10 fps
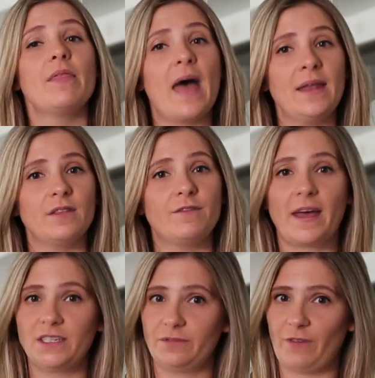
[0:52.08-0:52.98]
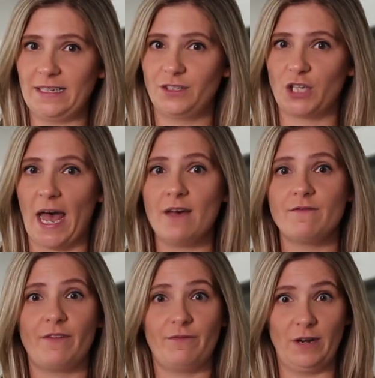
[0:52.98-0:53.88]
Then the Fed Vice Chair,
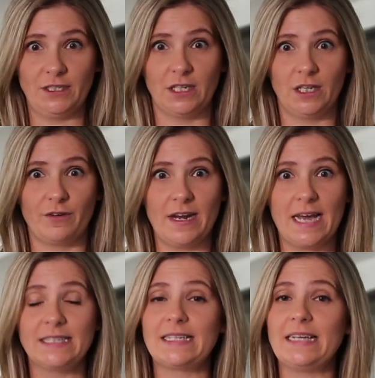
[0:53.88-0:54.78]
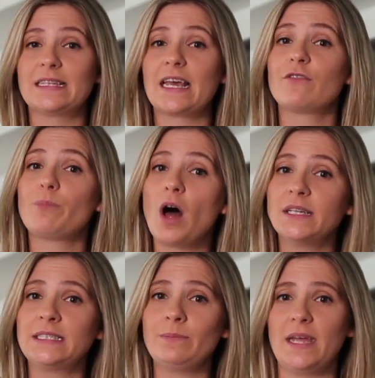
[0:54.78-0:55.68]
Richard Clarida, stated that if
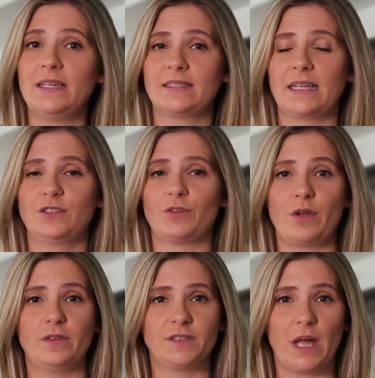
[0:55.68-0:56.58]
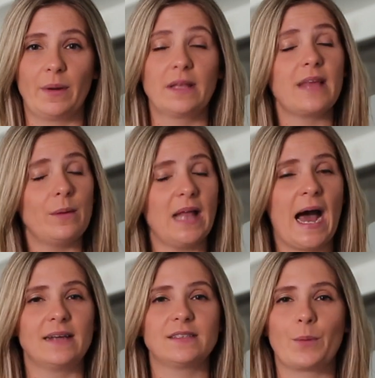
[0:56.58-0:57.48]
policymakers sense growth is slowing, they will
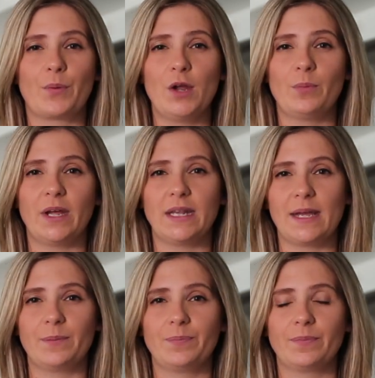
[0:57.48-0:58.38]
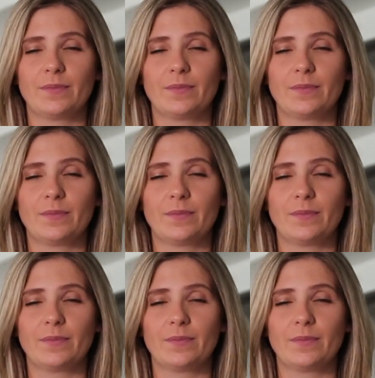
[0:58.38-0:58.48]
act appropriately.